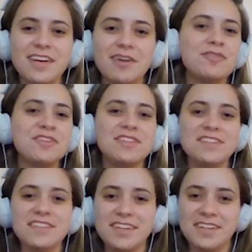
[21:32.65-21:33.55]

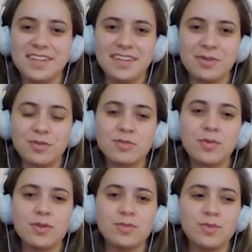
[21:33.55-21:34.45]
everything that was
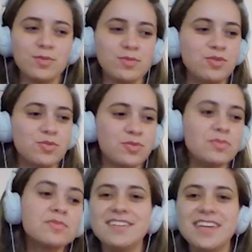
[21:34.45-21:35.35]
possible to